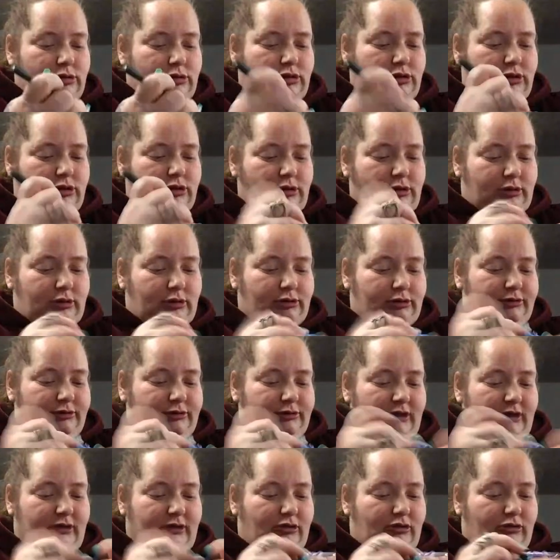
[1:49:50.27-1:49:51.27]
here a
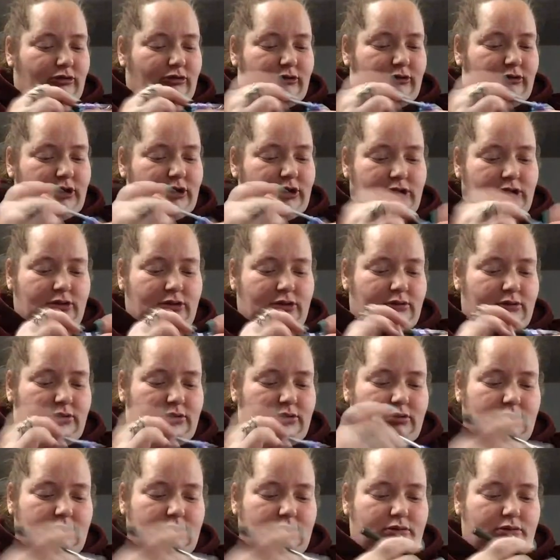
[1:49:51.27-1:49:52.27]
day early.
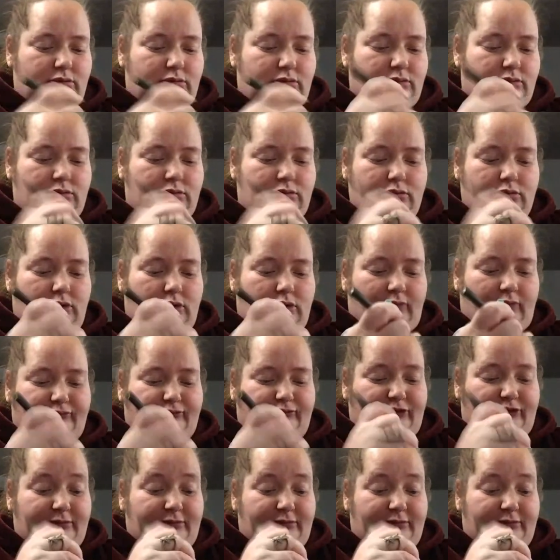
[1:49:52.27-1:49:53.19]
Hopefully.